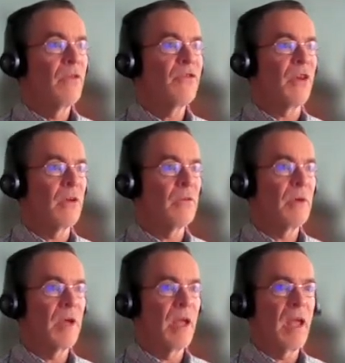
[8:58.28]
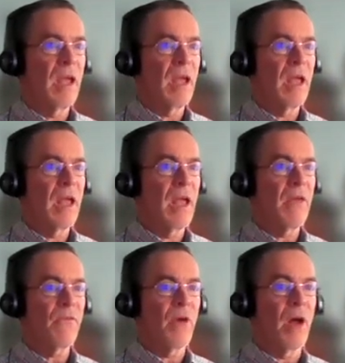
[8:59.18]
So
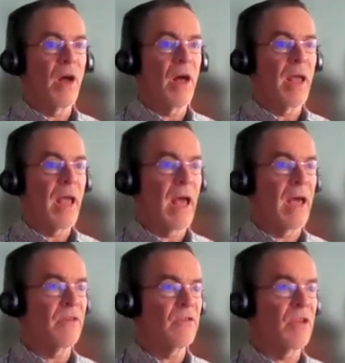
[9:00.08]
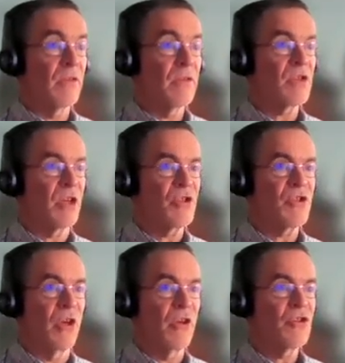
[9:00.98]
if I had done such a
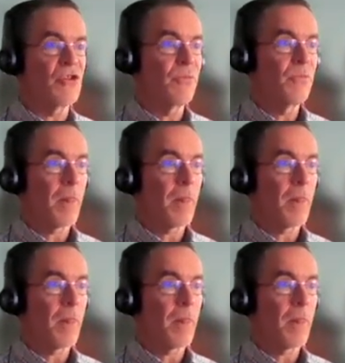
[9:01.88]
search,